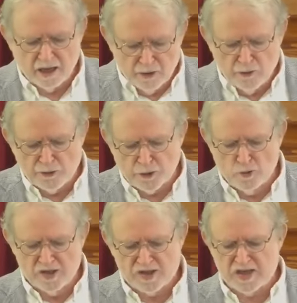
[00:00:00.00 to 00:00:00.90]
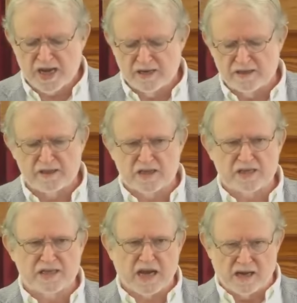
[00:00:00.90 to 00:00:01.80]
Luther was sent as
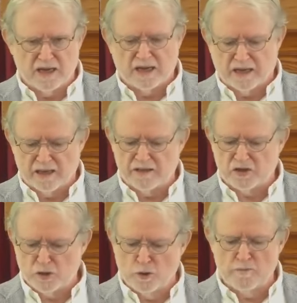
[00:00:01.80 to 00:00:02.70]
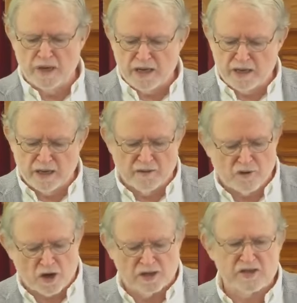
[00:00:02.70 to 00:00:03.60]
a delegate to a meeting
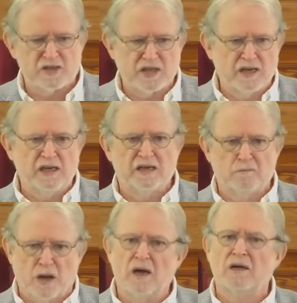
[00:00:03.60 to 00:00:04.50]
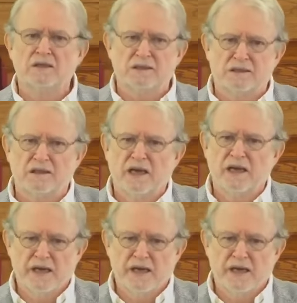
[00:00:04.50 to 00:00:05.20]
of Augustinian monks,